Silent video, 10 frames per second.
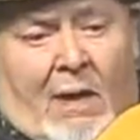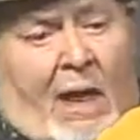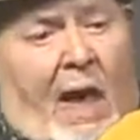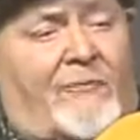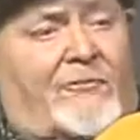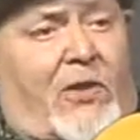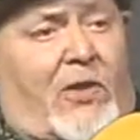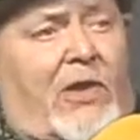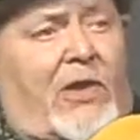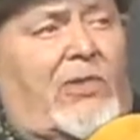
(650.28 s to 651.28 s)
Life
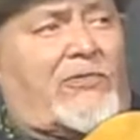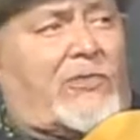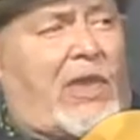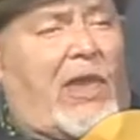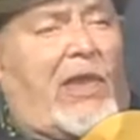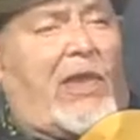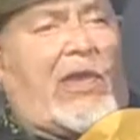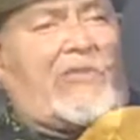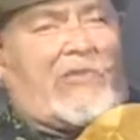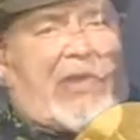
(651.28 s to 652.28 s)
is a
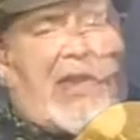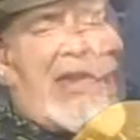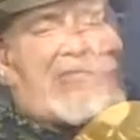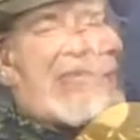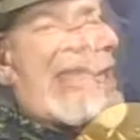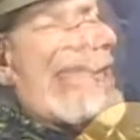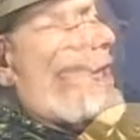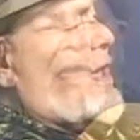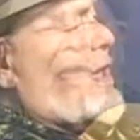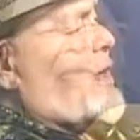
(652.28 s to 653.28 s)

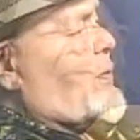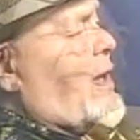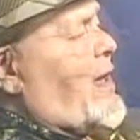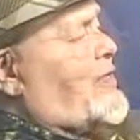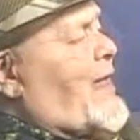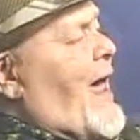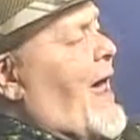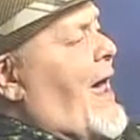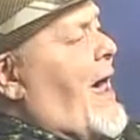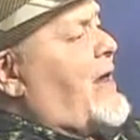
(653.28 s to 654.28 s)
education
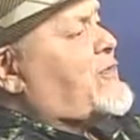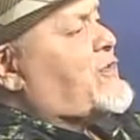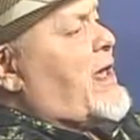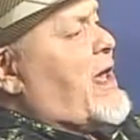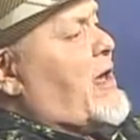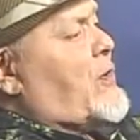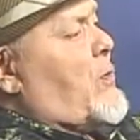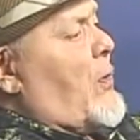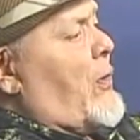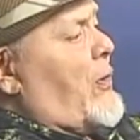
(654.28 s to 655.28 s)
without a single
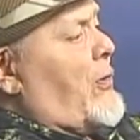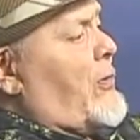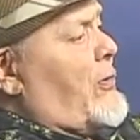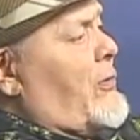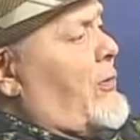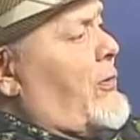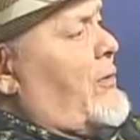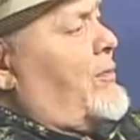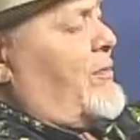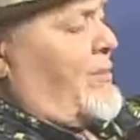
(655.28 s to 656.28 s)
word.